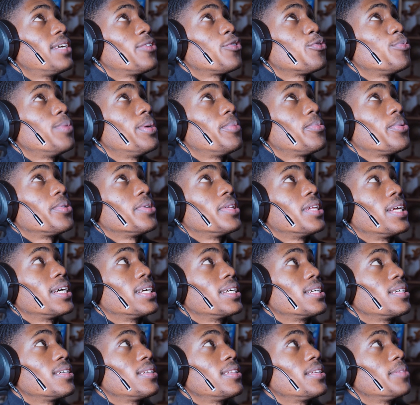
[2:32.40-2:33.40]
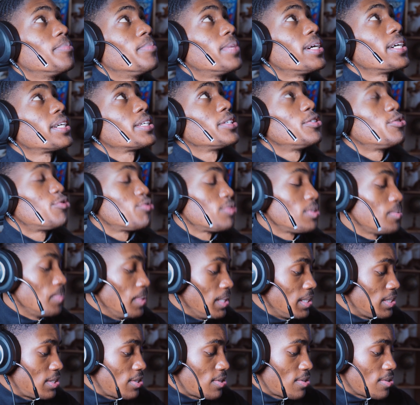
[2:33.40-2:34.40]
remember, like, the American dream
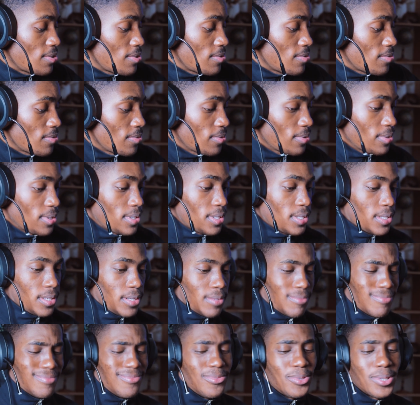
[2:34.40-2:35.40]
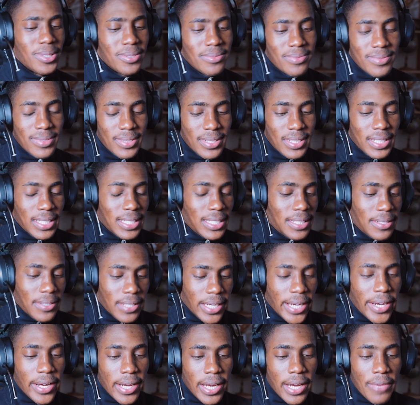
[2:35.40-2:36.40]
is to, well,
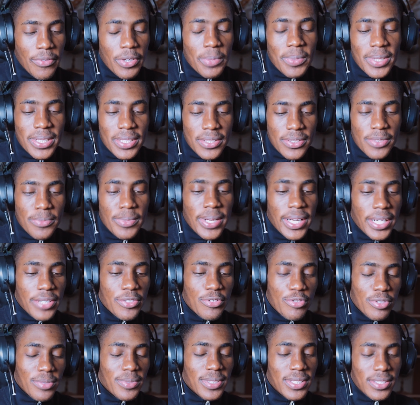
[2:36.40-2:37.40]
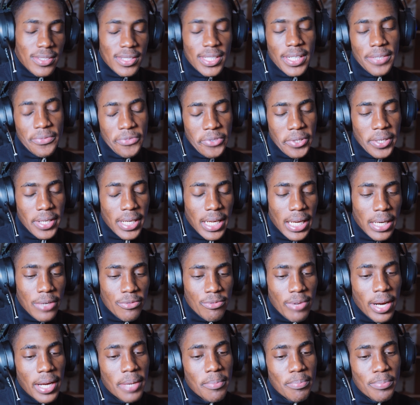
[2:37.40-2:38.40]
everybody's American dream is different,
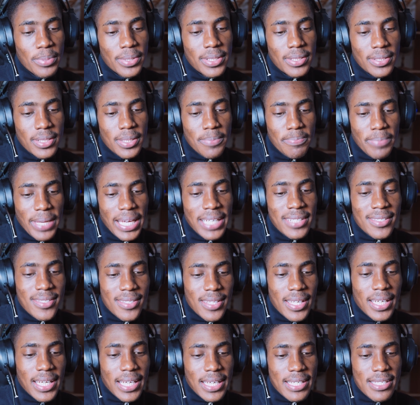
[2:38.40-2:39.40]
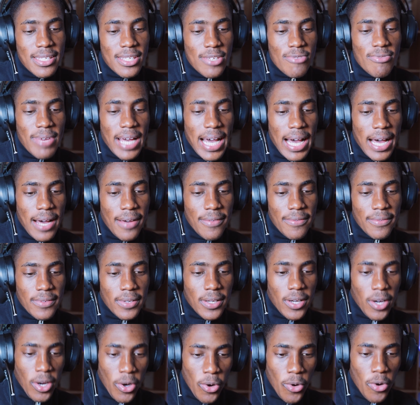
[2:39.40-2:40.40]
right? But the base thing is to have
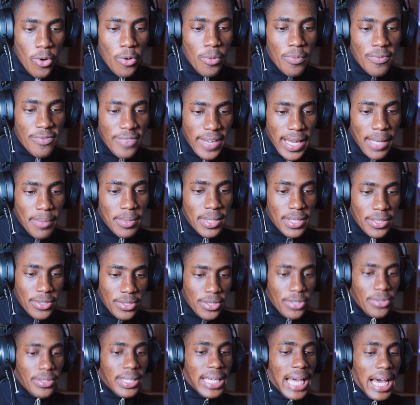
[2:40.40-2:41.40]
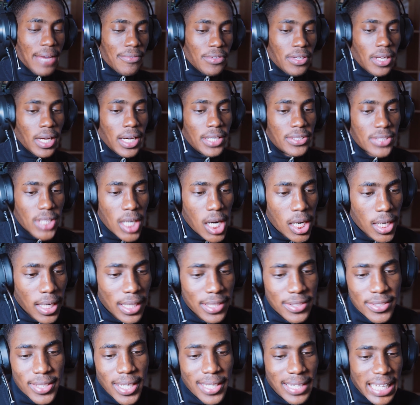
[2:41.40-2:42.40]
a home, family, you have a nice car
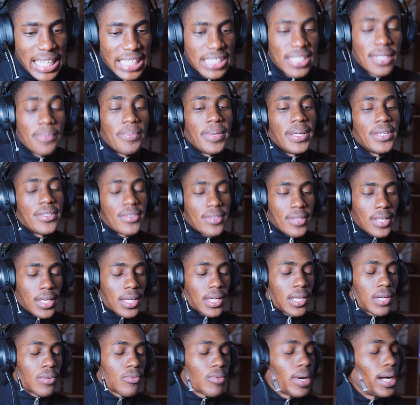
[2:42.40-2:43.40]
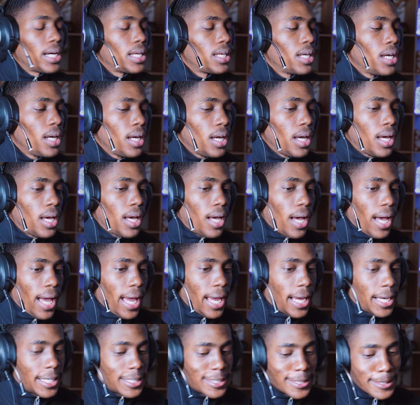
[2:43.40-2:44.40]
outside. That's the base thing, right?
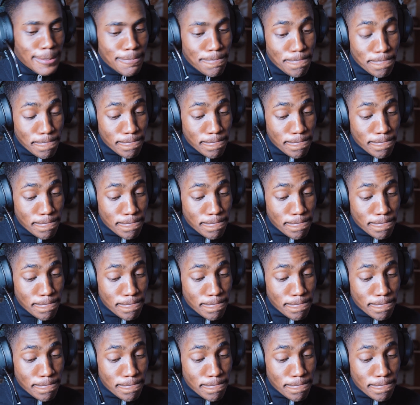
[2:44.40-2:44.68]
And